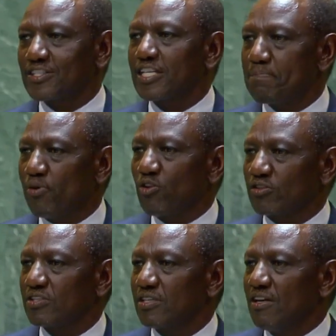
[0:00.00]
Our
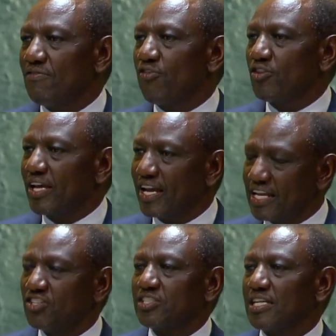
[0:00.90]
support for
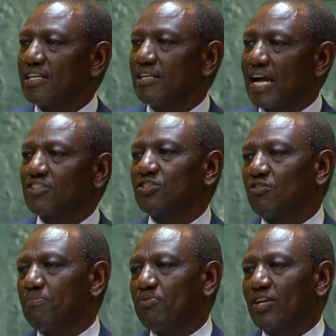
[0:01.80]
the Haitian
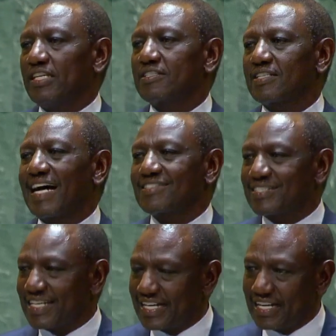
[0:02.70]
National Police
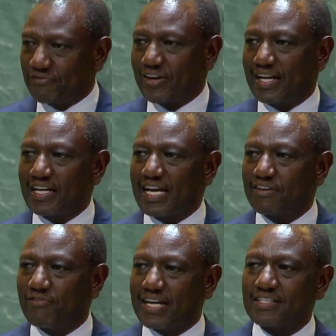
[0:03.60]
has
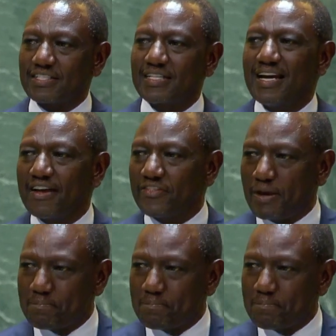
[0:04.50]
significantly advanced